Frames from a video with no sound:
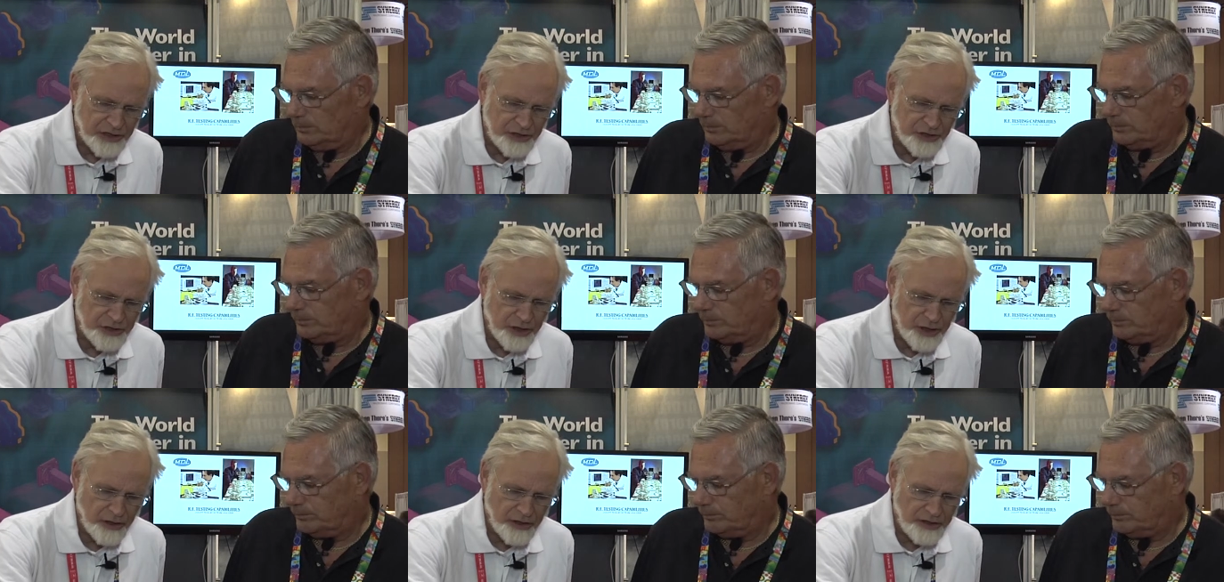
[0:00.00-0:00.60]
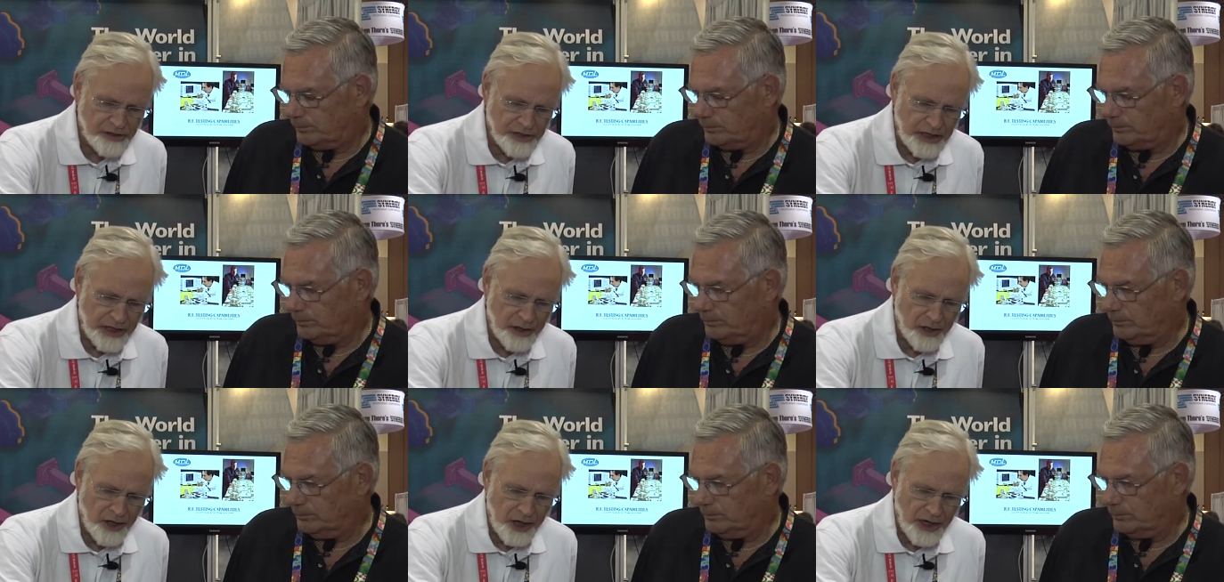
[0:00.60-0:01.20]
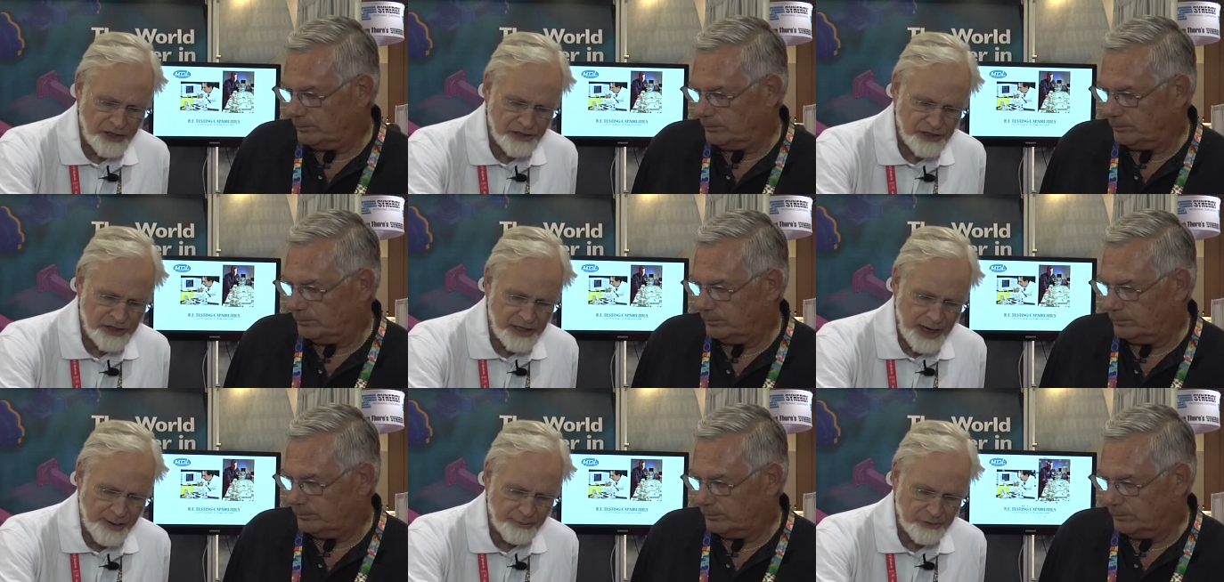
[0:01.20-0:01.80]
Speaker 1: this year is end launch
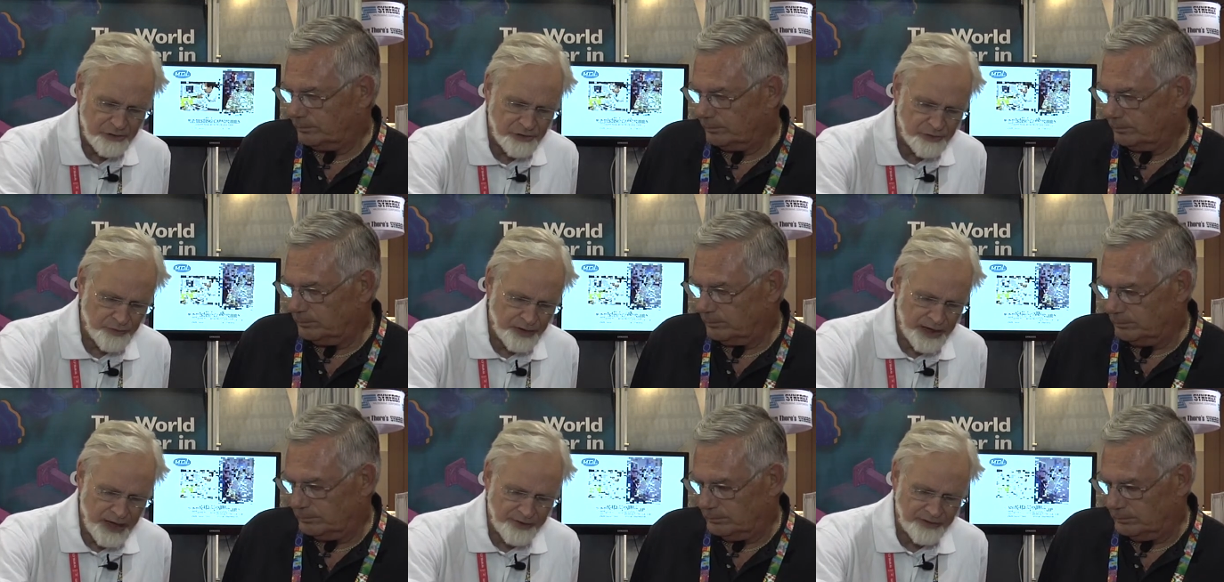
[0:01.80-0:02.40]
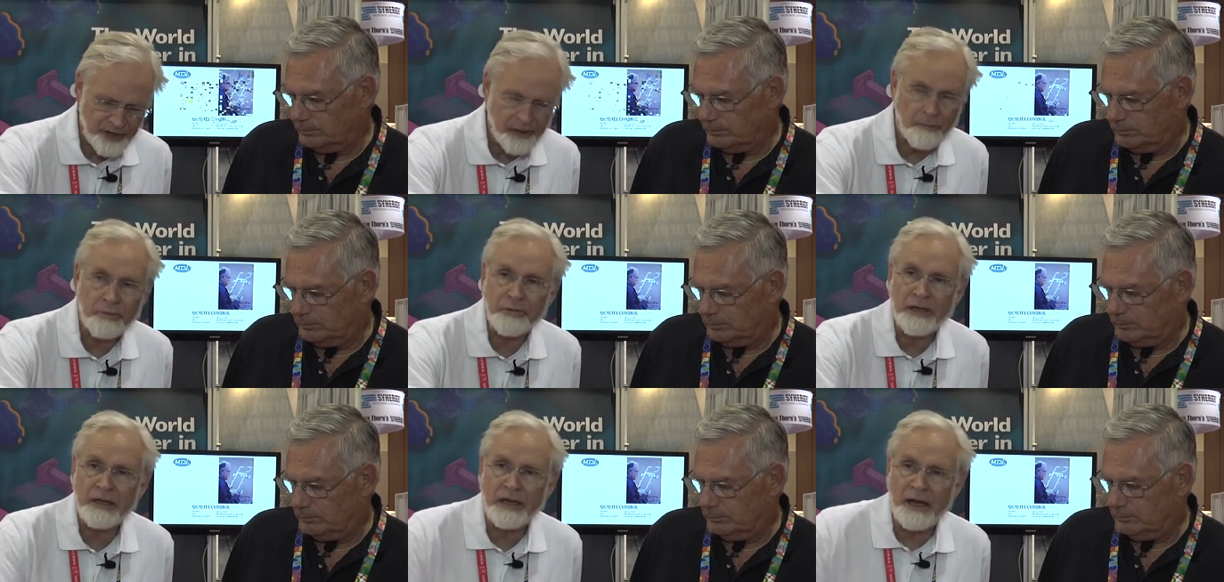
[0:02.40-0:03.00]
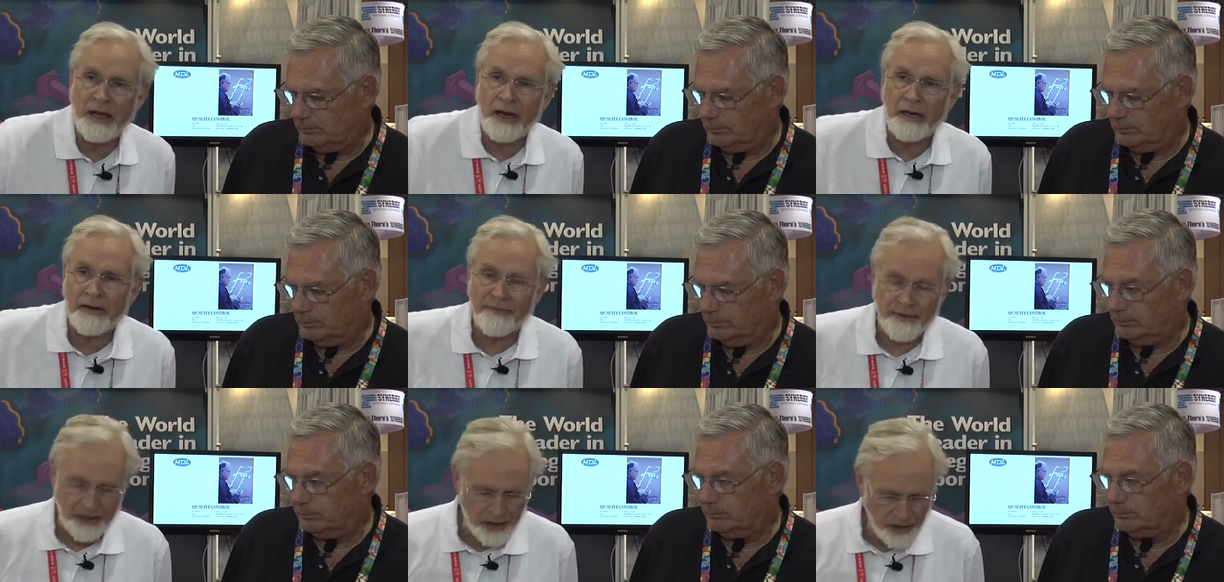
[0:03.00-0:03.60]
adapters. We have a complete line
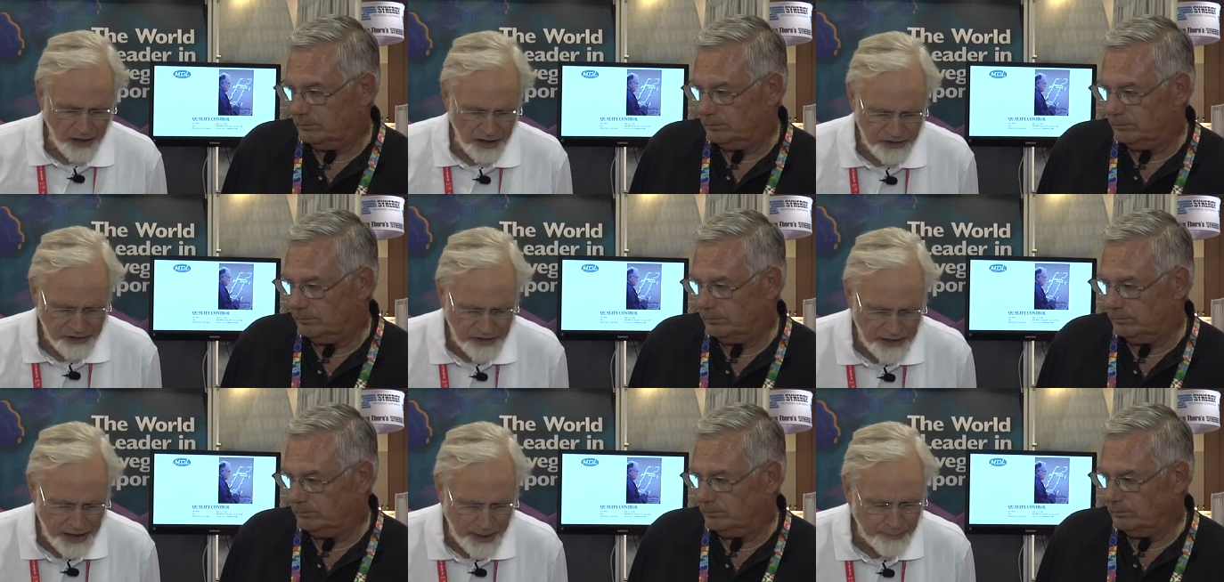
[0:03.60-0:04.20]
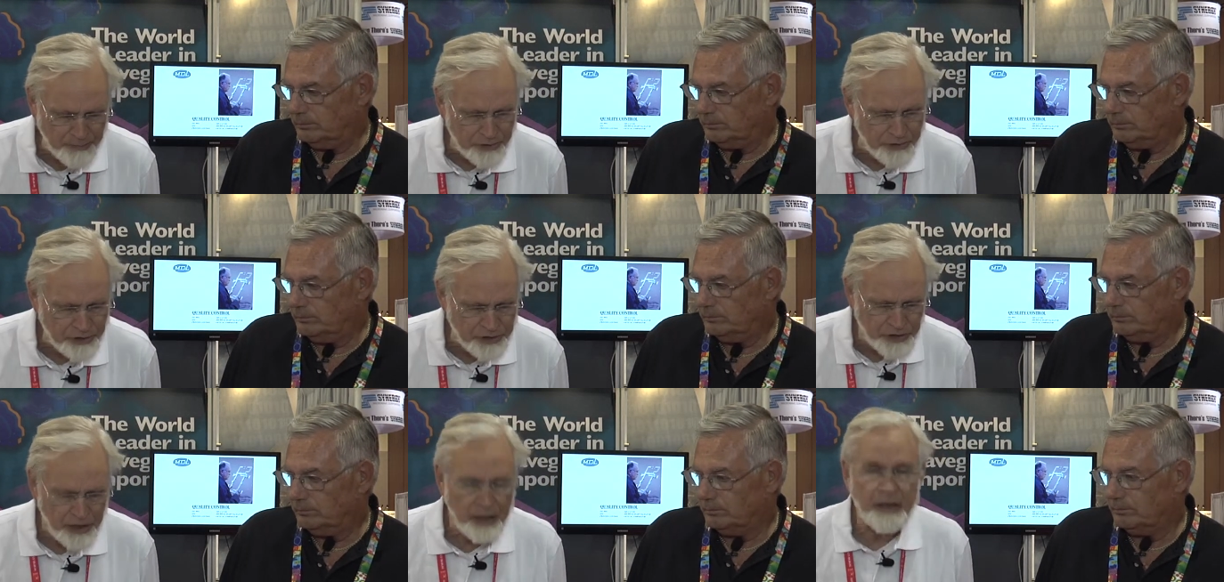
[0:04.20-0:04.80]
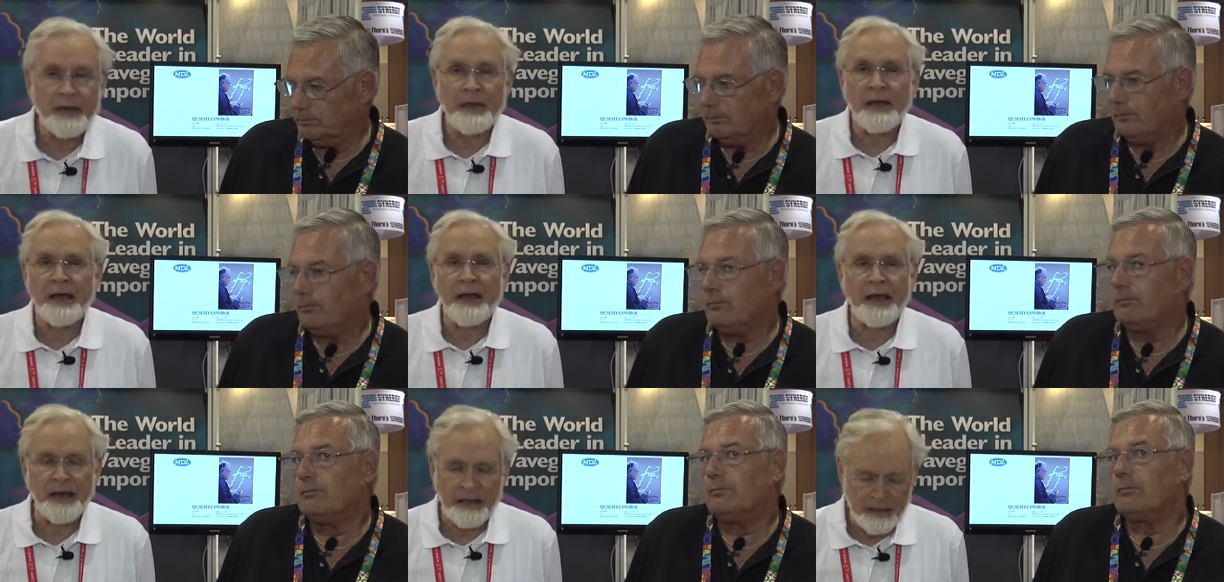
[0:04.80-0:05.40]
of end launch adapters,
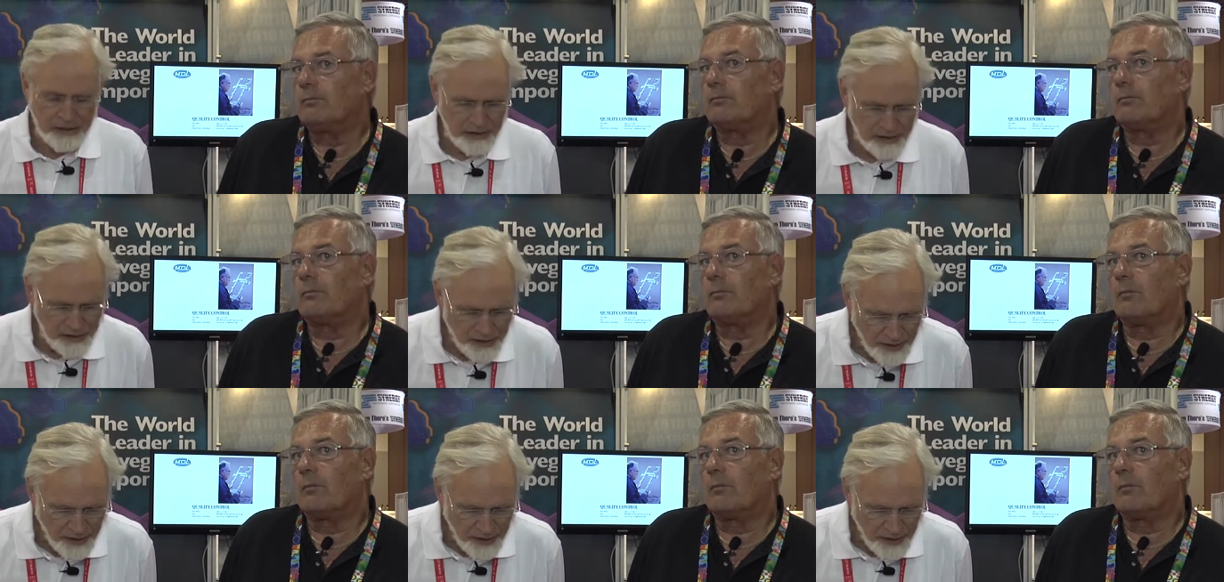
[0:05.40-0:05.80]
and uh,